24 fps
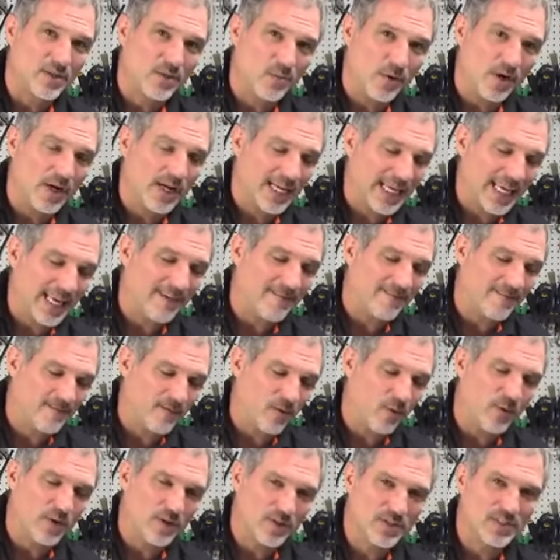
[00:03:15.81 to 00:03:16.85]
you want to get
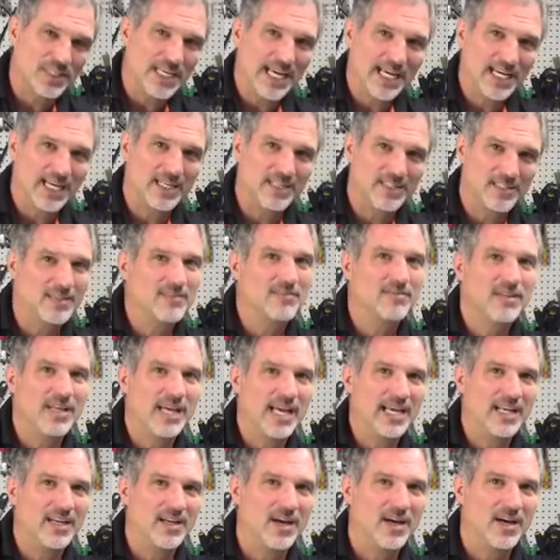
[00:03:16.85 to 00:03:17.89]
4 seconds of
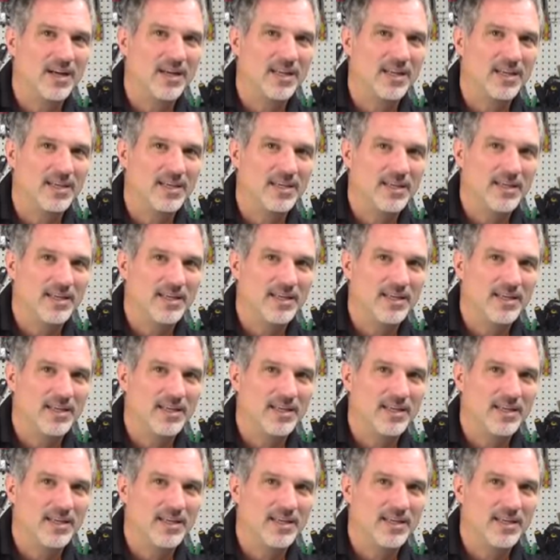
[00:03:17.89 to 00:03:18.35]
light on it.